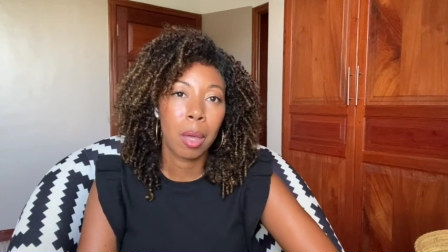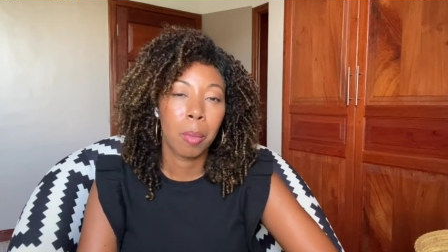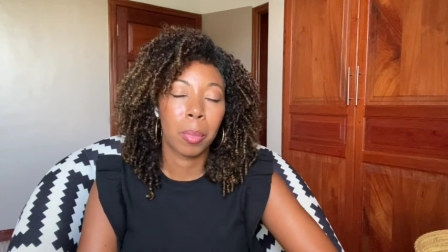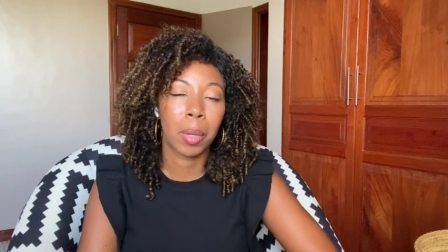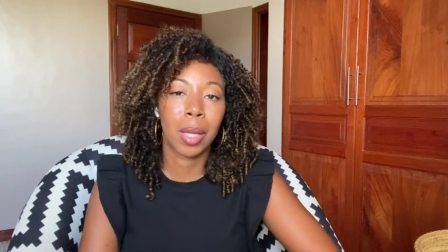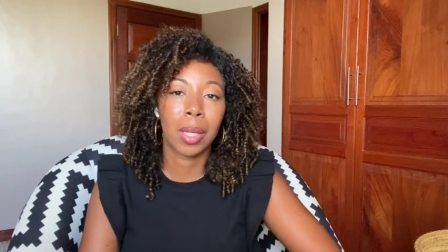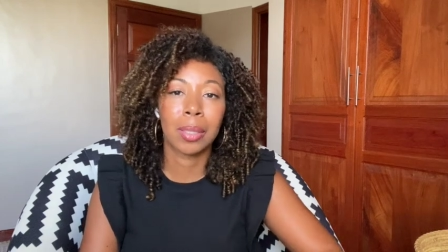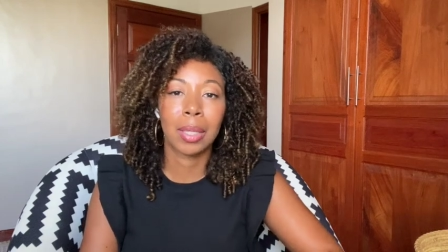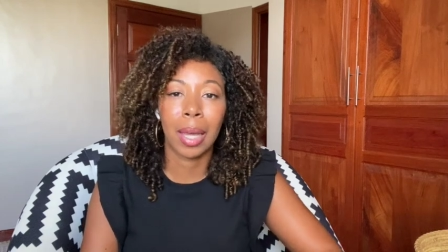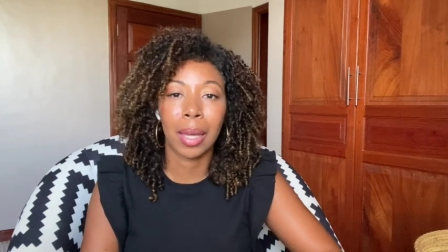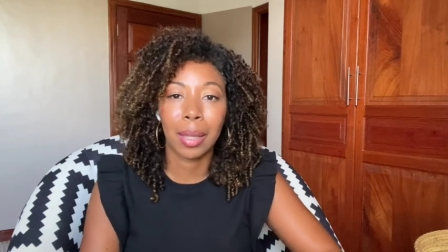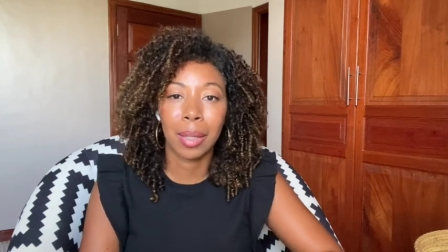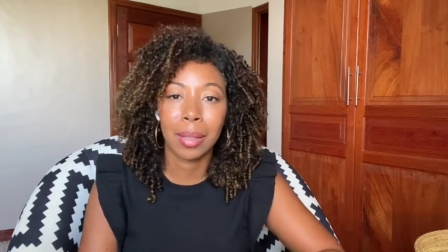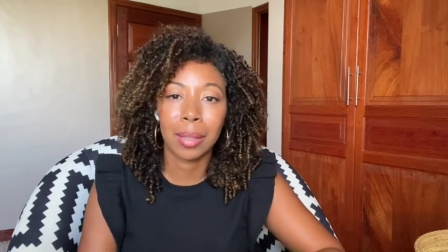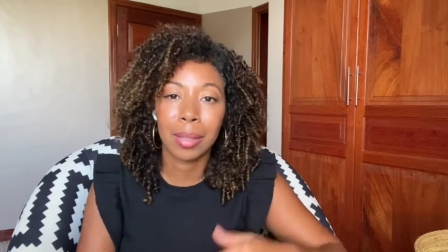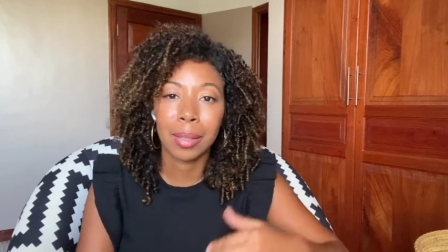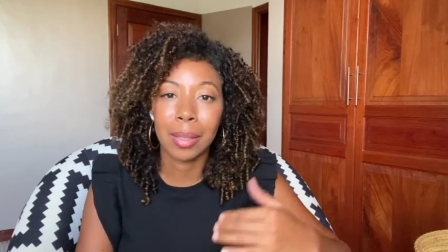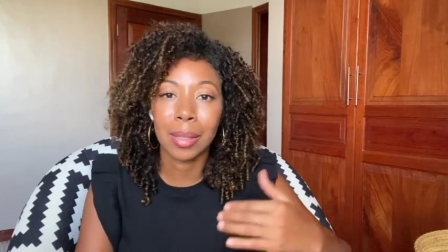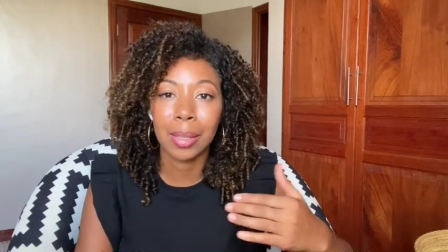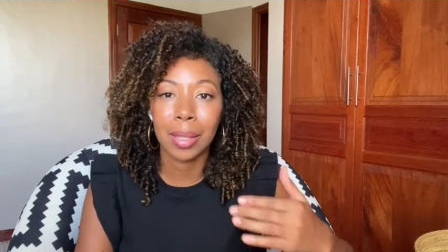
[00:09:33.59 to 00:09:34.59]
because I
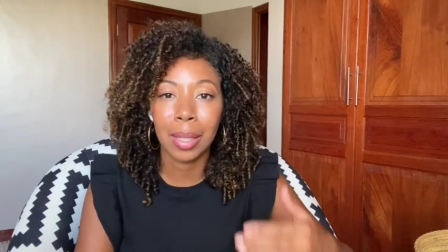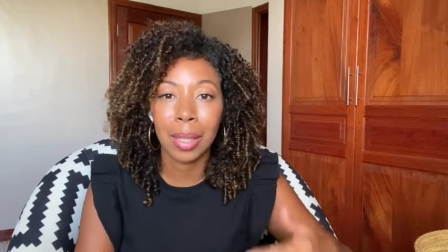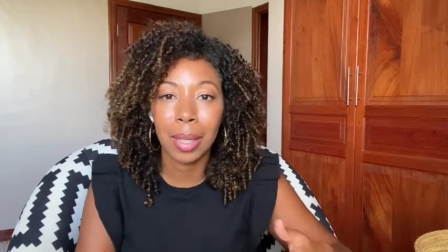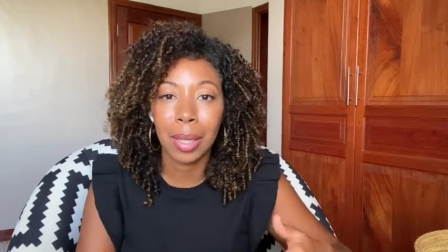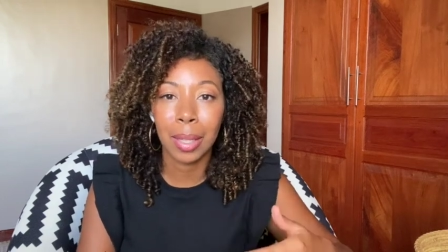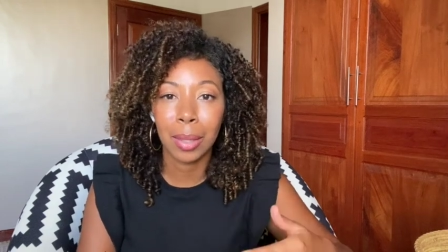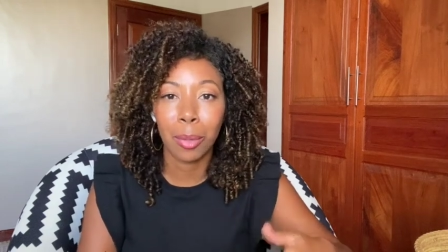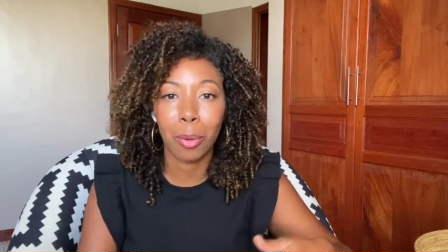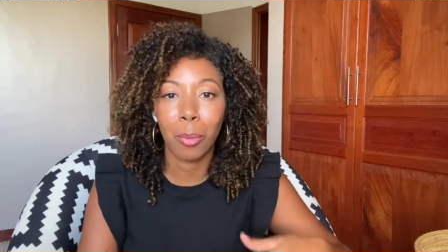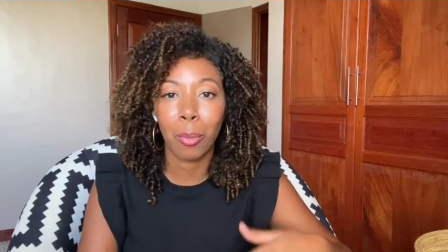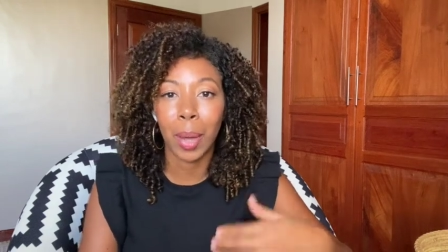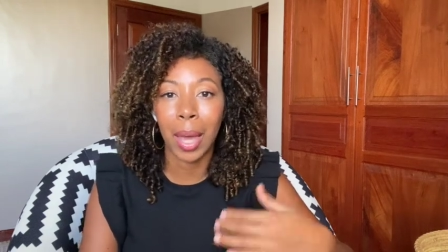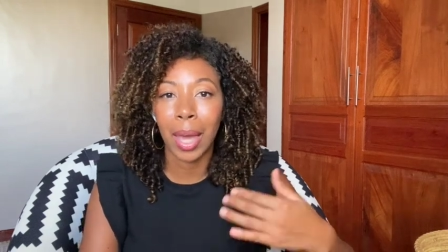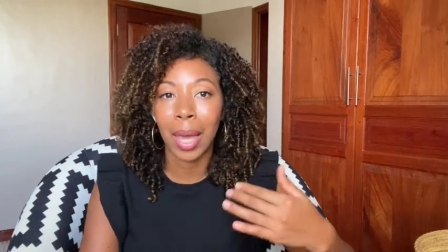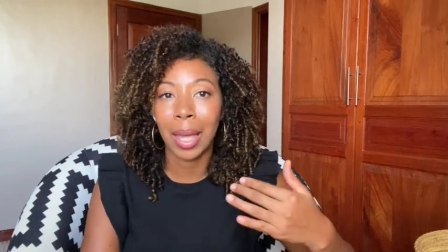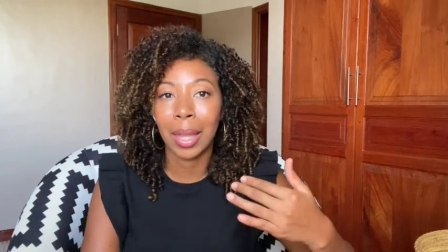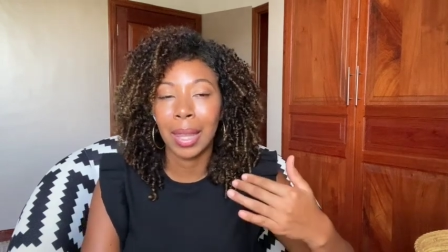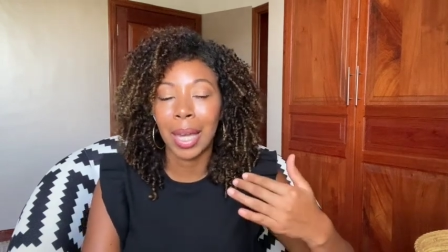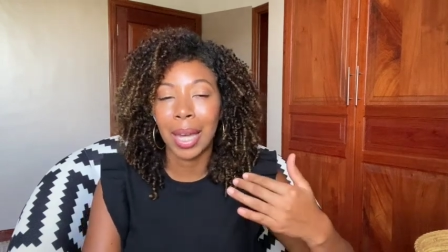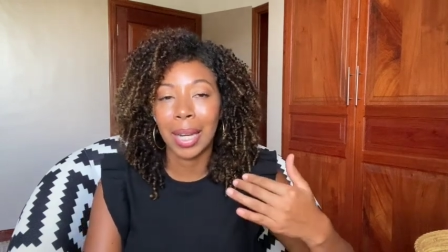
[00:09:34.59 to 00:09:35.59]
can see the
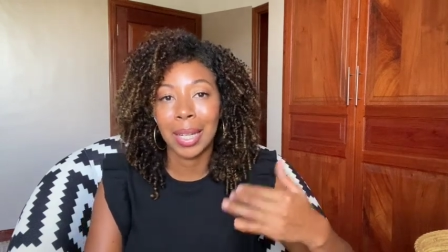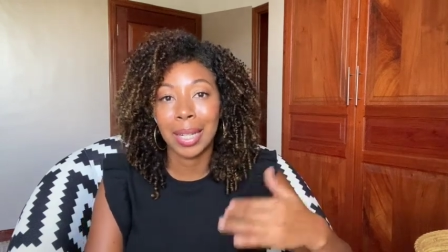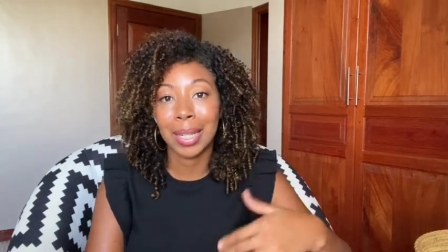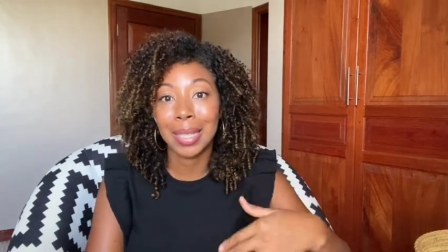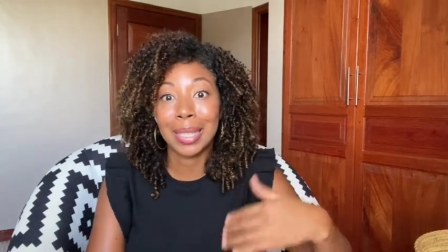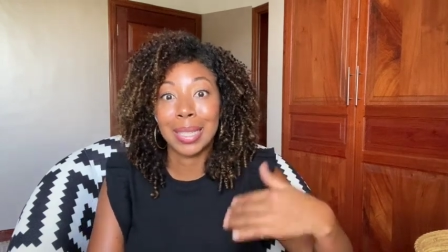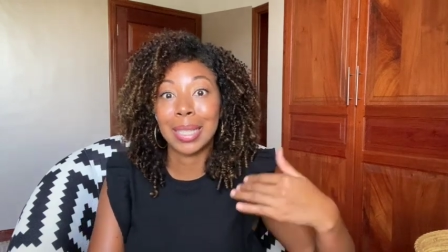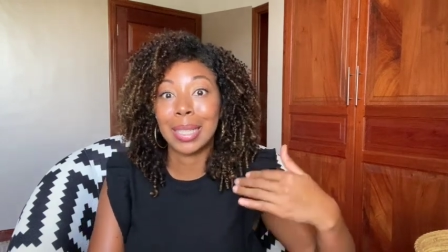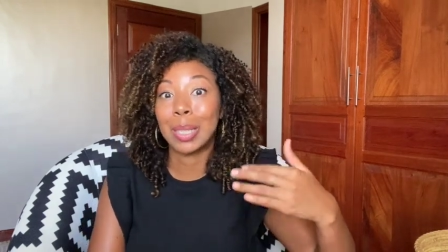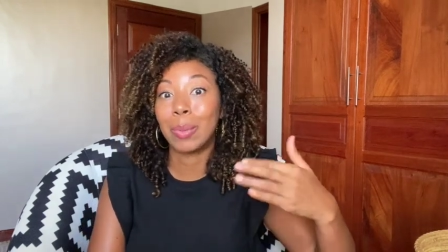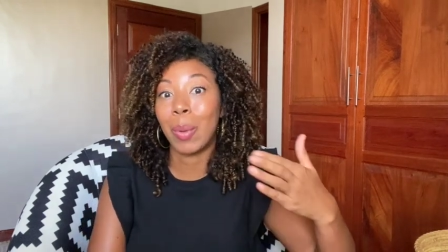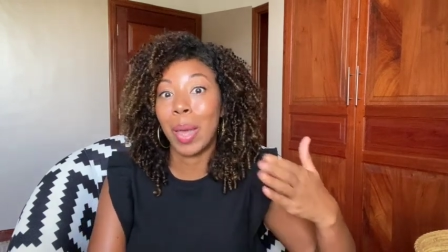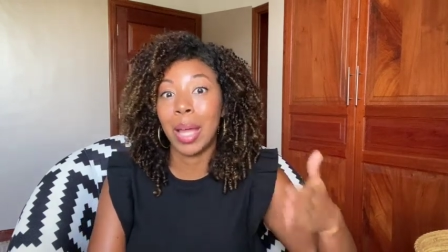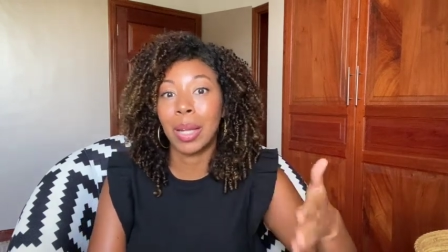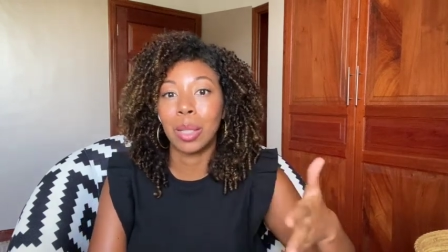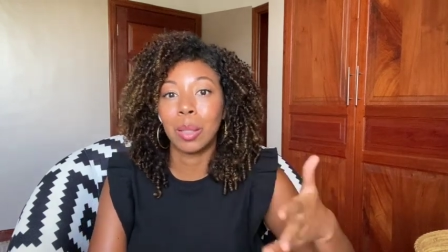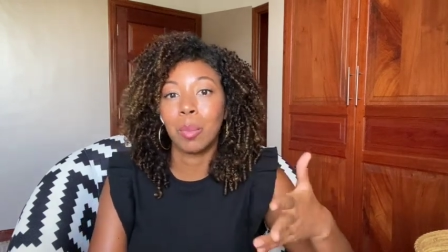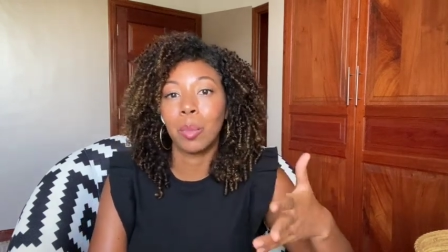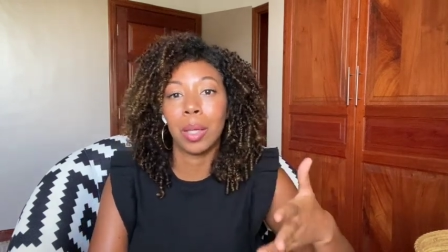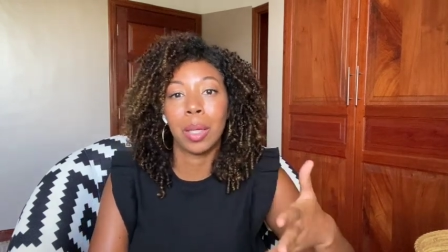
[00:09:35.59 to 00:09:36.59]
way that it is
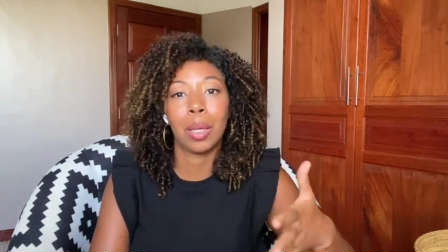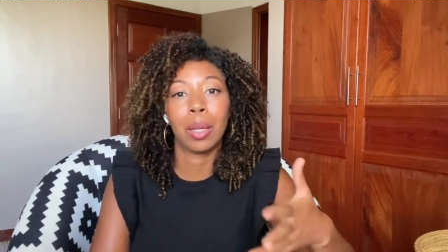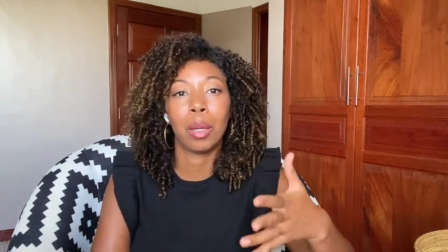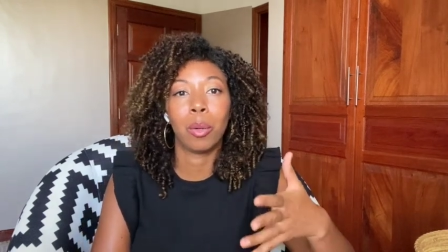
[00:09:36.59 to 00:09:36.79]
expanding me